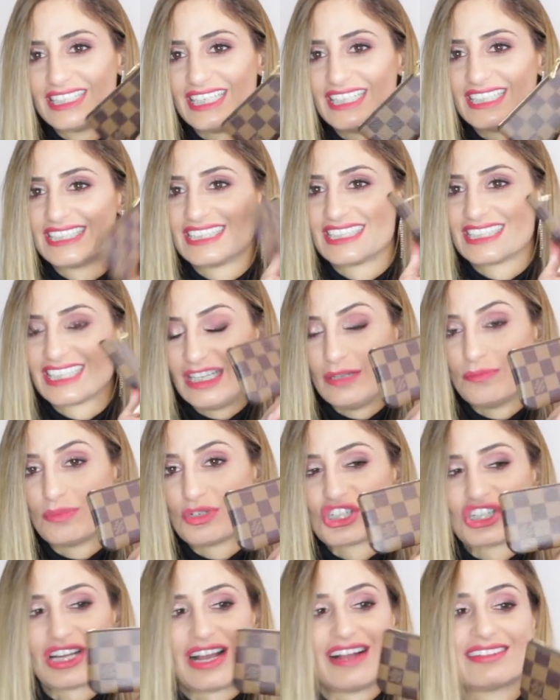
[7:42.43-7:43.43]
this Clé
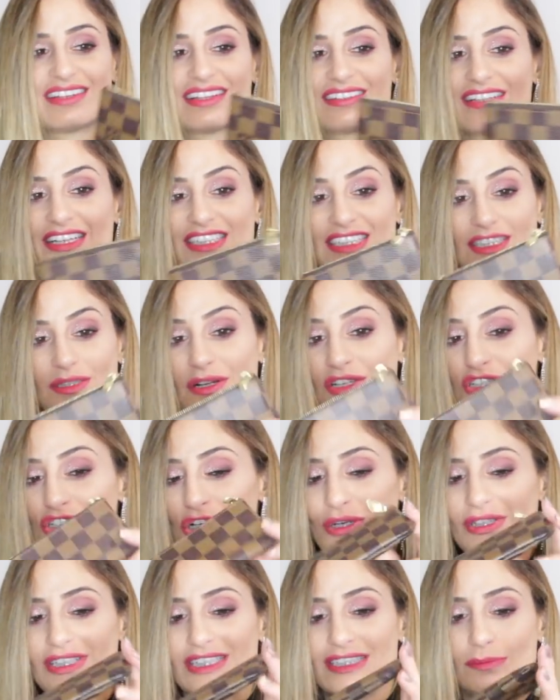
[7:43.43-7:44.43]
Pochette, and I still
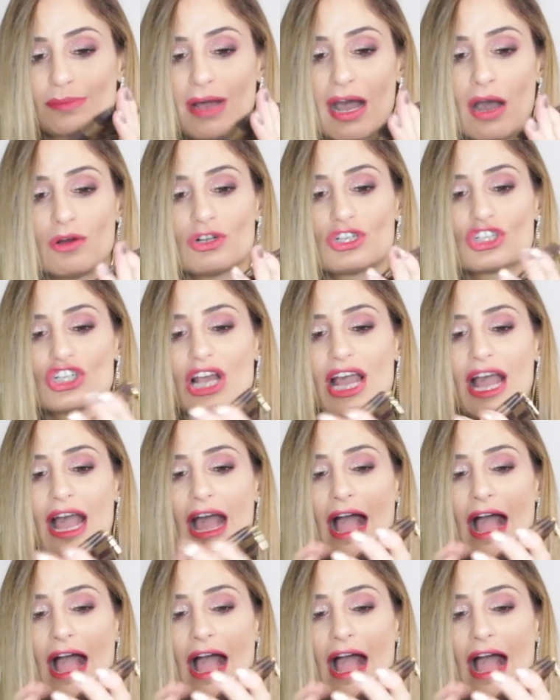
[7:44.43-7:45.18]
enjoy this pouch.